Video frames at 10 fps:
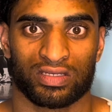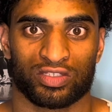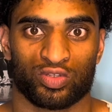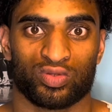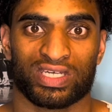
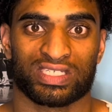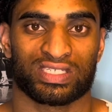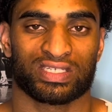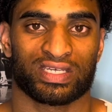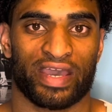Do
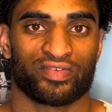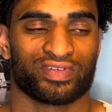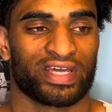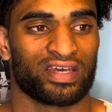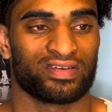this every
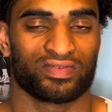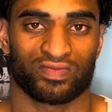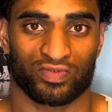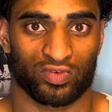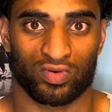day
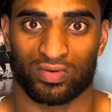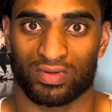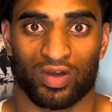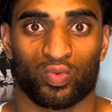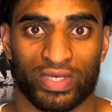for
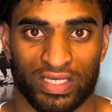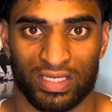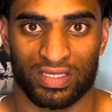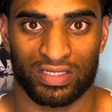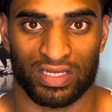a week,
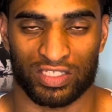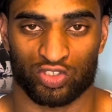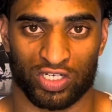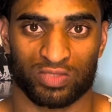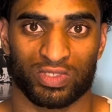and
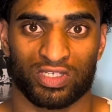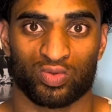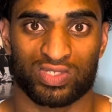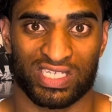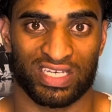trust me, you will
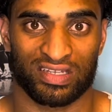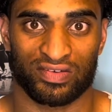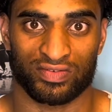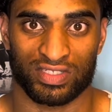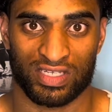see a
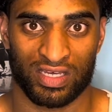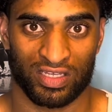difference.